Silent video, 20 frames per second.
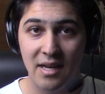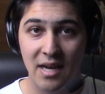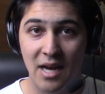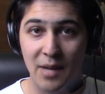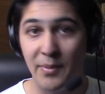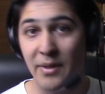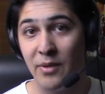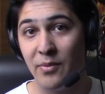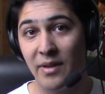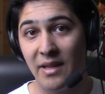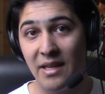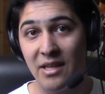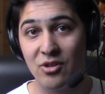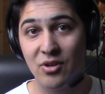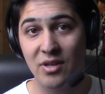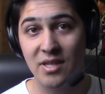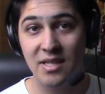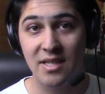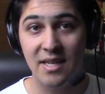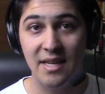I'd be really
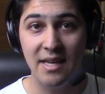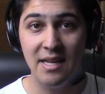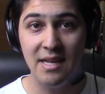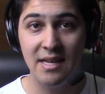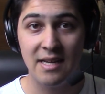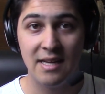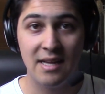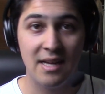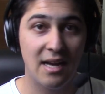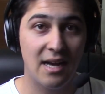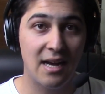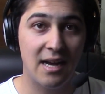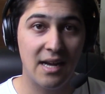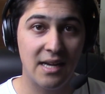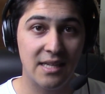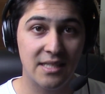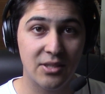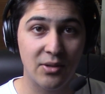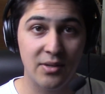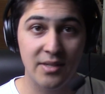interested to hear.
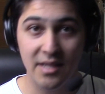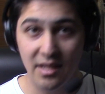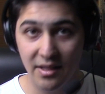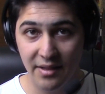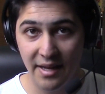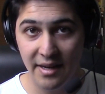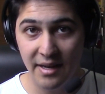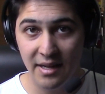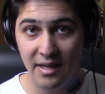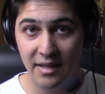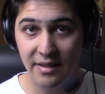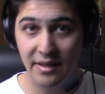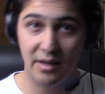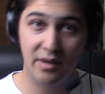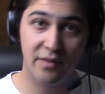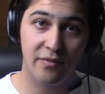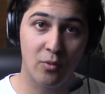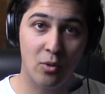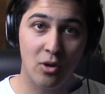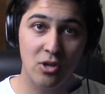So until then,
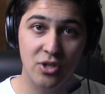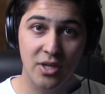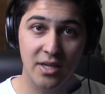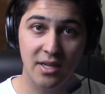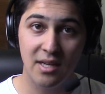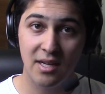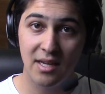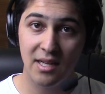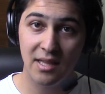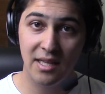thank you for watching.